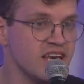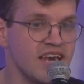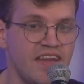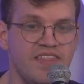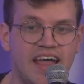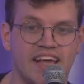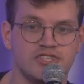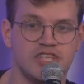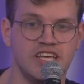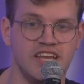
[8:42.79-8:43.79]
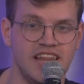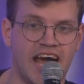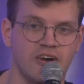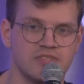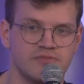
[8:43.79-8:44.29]
and that actually
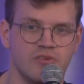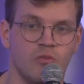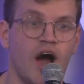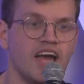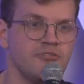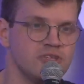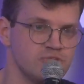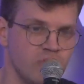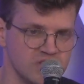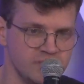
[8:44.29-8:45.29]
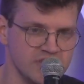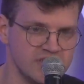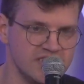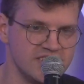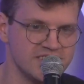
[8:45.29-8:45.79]
allows for a wide range of
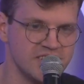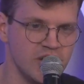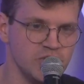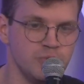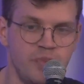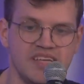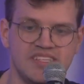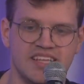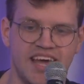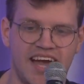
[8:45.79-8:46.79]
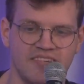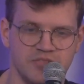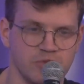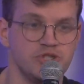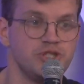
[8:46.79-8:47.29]
possibilities. You basically have
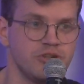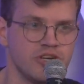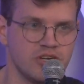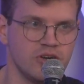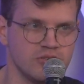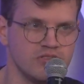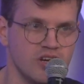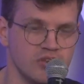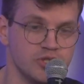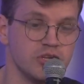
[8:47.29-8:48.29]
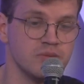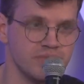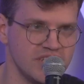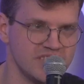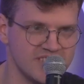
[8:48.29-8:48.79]
Turing
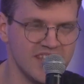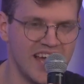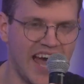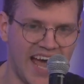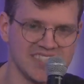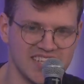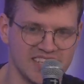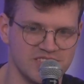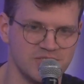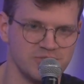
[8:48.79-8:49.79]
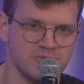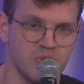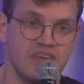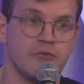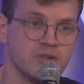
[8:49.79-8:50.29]
complete access to
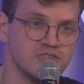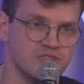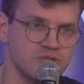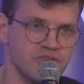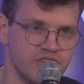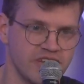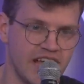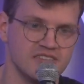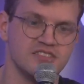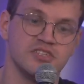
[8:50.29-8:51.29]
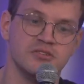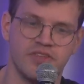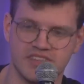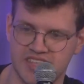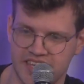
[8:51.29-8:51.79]
whatever you want to do with your accounts. You can do
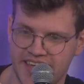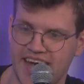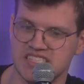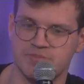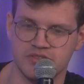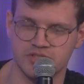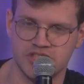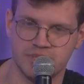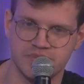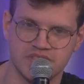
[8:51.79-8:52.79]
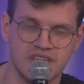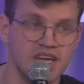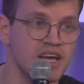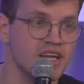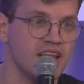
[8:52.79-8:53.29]
things like gas sponsorships,
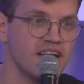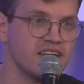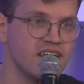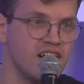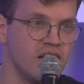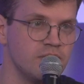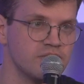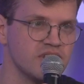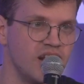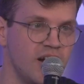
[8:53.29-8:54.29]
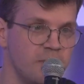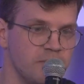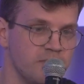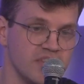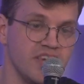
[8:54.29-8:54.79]
like
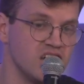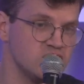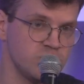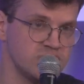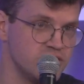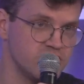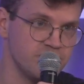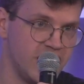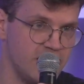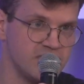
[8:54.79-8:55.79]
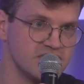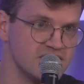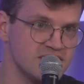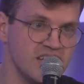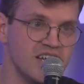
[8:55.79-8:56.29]
ERC-20 token
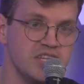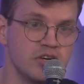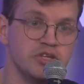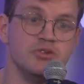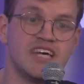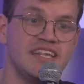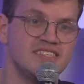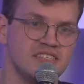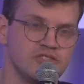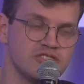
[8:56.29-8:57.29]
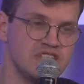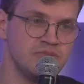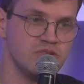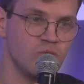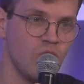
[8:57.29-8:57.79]
payments, use any signature scheme
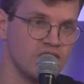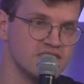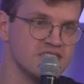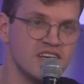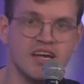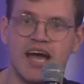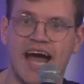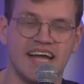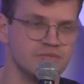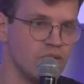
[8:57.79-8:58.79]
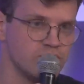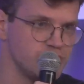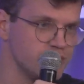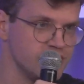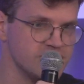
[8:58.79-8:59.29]
you want, add
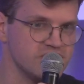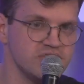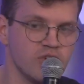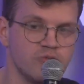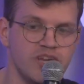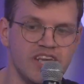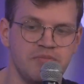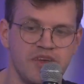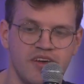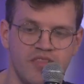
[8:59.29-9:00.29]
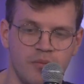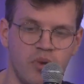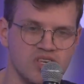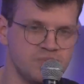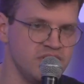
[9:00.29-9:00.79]
modules, really the
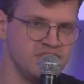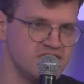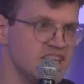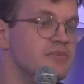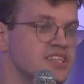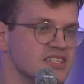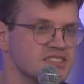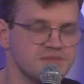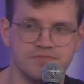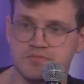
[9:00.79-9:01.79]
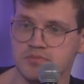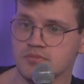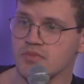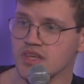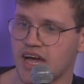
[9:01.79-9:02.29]
possibilities are limitless.
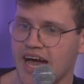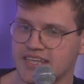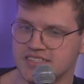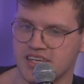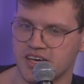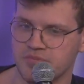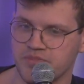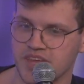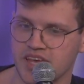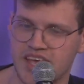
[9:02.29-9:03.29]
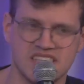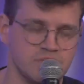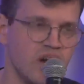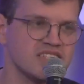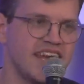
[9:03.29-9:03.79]
And yeah,
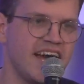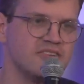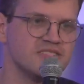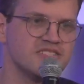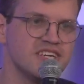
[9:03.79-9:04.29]
smart accounts